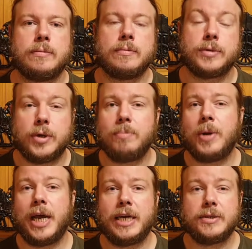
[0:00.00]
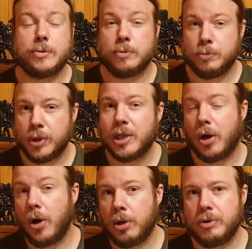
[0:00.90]
Some players will
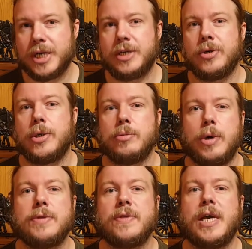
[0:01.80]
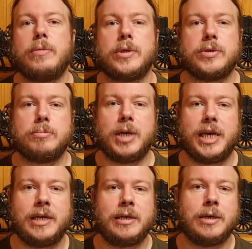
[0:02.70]
already know what they want to
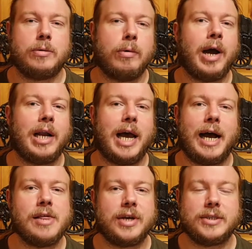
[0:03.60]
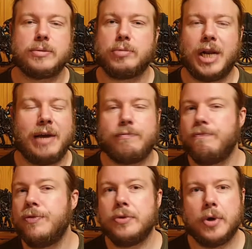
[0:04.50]
play, while others will have
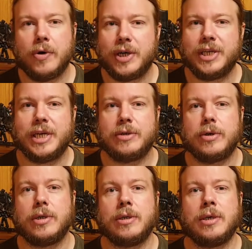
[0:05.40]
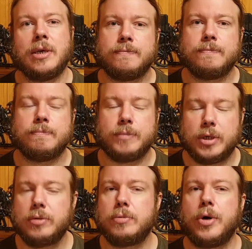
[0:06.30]
no idea at all. But
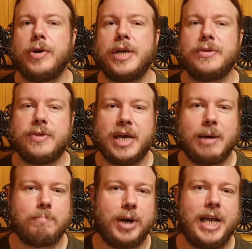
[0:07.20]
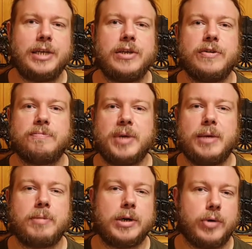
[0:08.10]
don't worry, there are plenty of
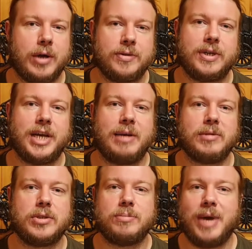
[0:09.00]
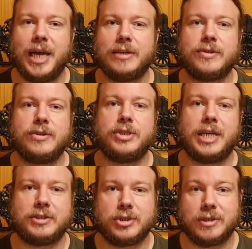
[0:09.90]
people around the table to make
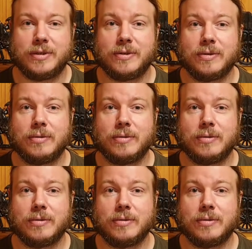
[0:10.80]
suggestions.